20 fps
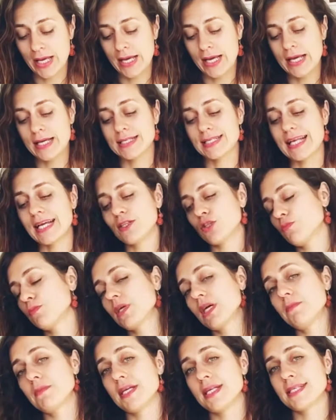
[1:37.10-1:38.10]
Xanthum
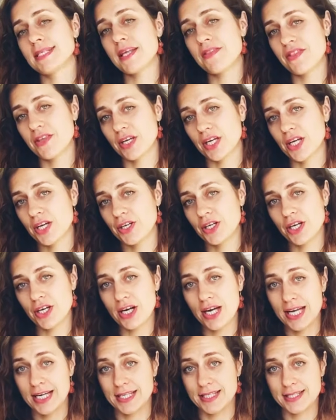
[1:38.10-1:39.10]
gum is a thickener
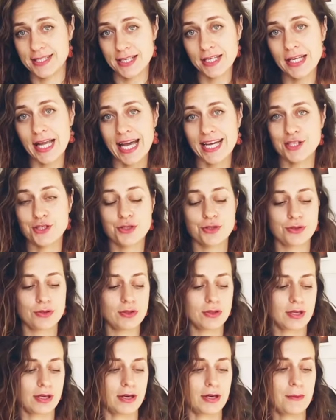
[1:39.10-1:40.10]
and it's a natural
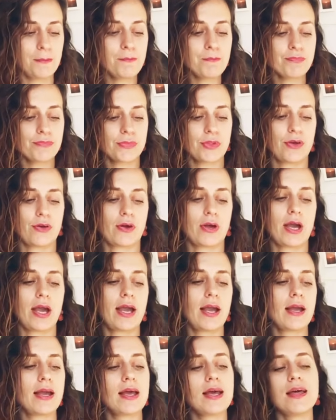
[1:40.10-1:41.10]
gum,
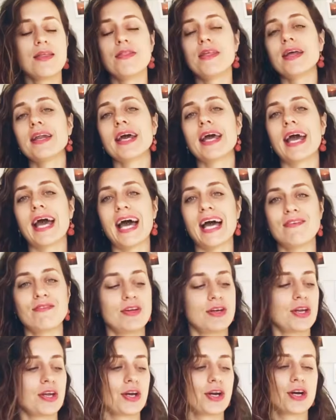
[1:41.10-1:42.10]
okay? Then I have in
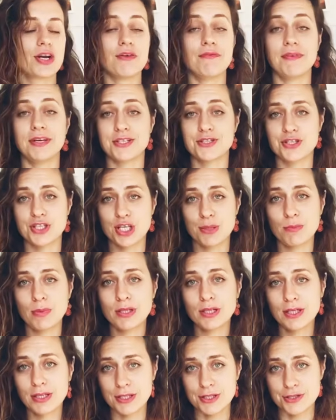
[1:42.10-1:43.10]
here a vegetable
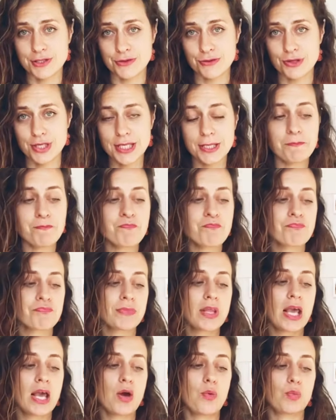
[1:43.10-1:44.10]
glycerin,
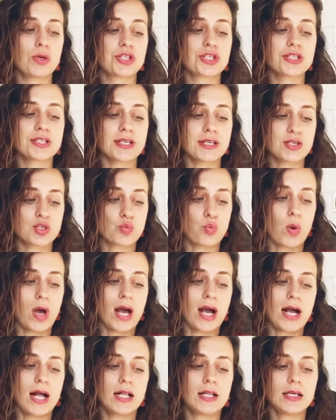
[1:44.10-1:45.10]
which is as
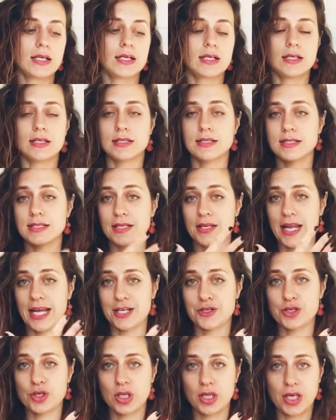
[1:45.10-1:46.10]
well, it's
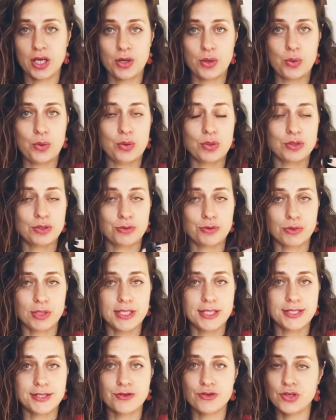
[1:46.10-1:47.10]
naturally occurred
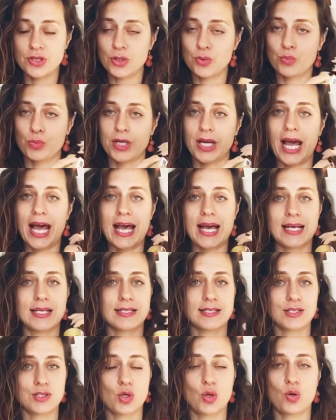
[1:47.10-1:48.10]
glycerin, which
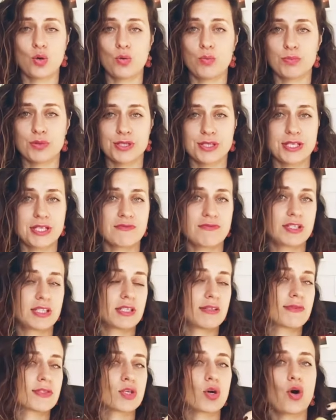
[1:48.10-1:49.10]
has no
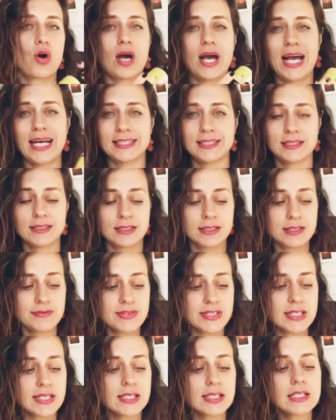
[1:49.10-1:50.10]
preservatives or
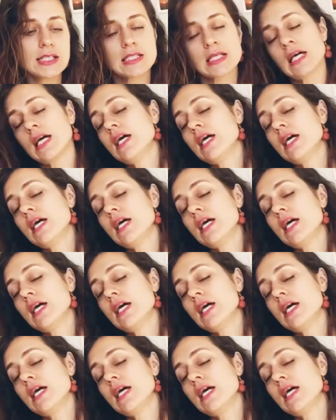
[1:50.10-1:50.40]
additives in it.